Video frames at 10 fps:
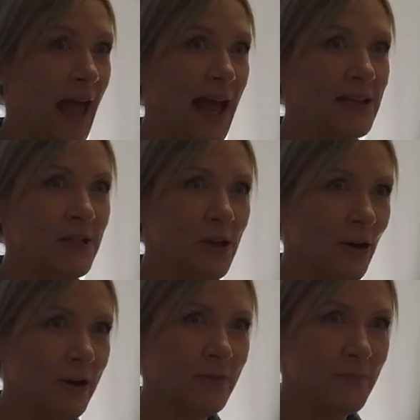And,
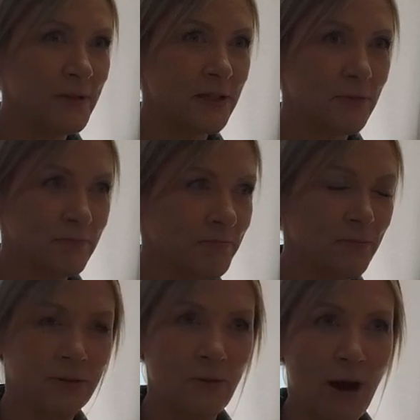was
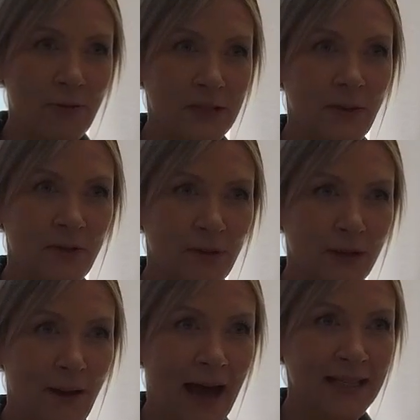quite
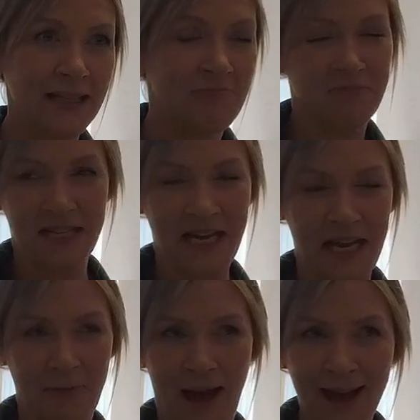respectful about it, didn't
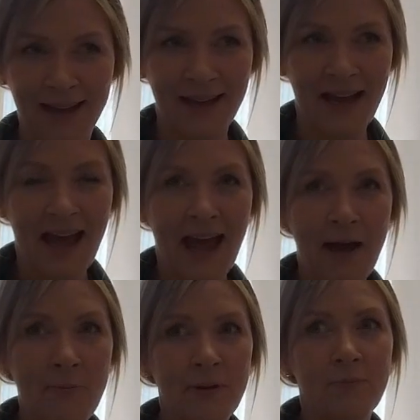hear back.
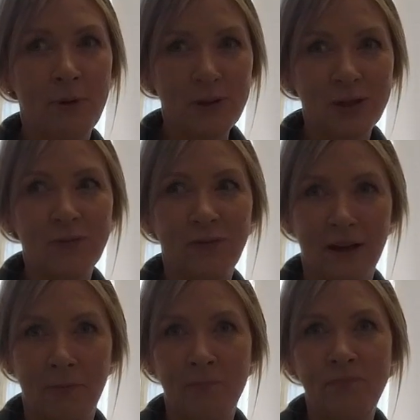But most of
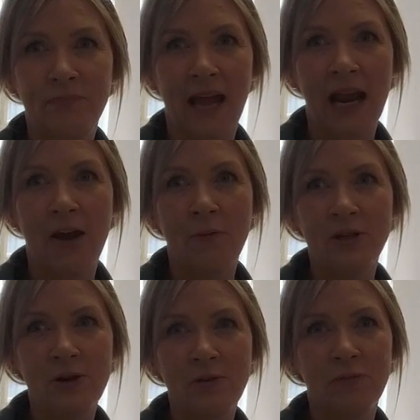them, and like,
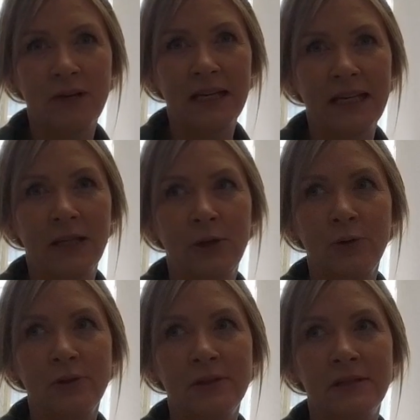we don't really
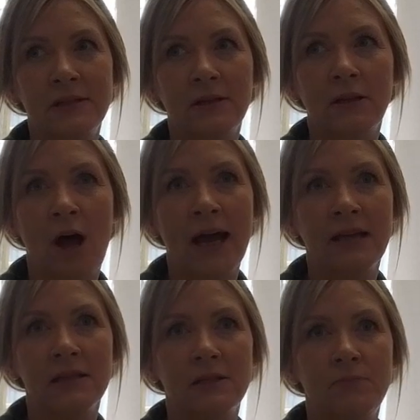lose
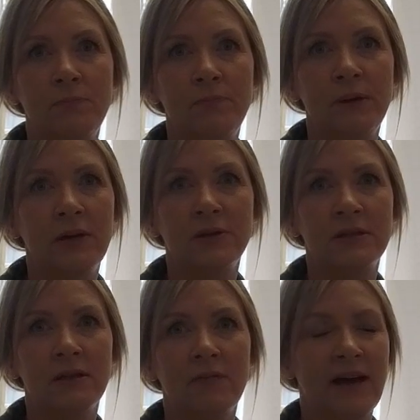clients
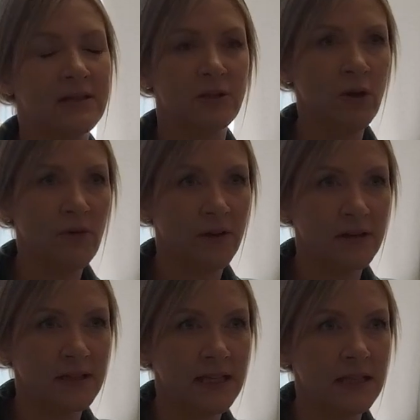because of our
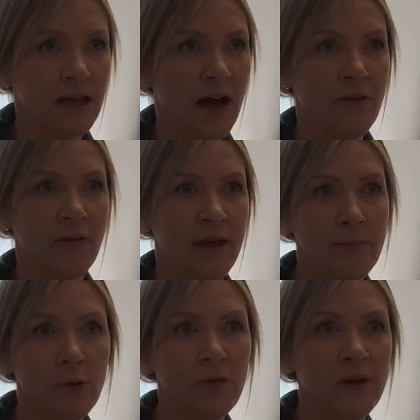service. It's either they're
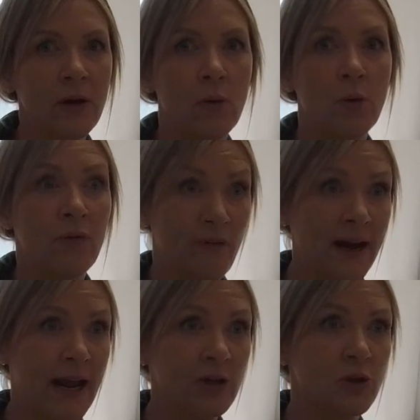moving or
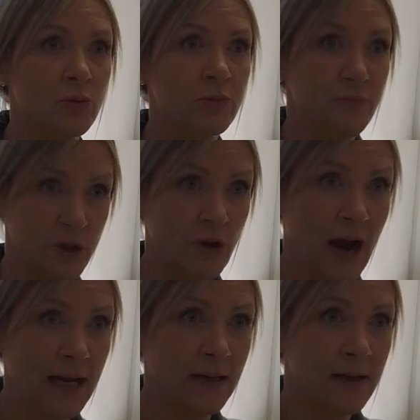financial
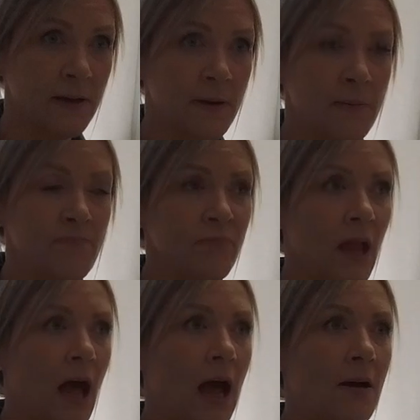strain.
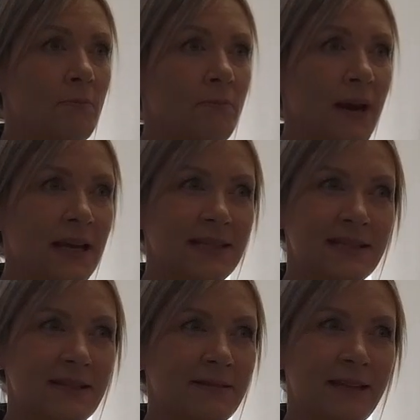Yeah.
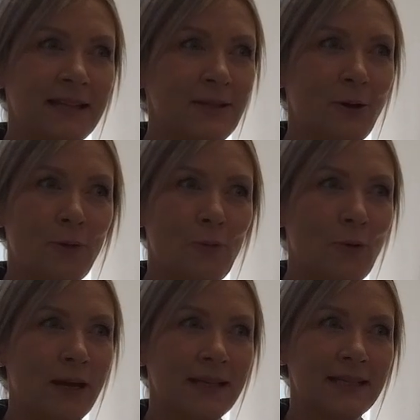But there's no
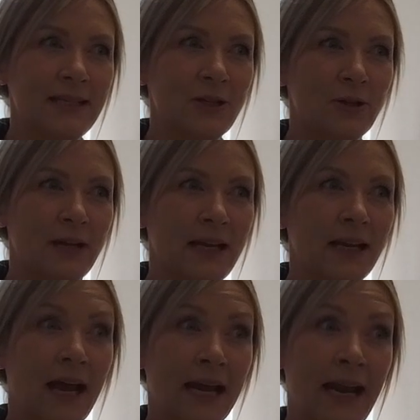warning. It's literally
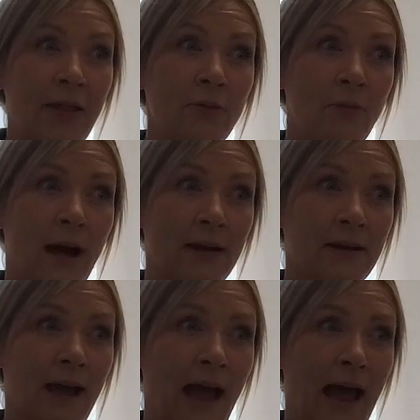like another
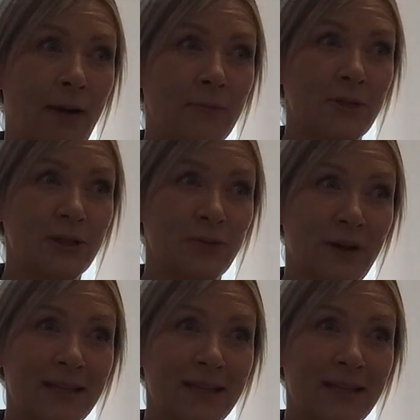one just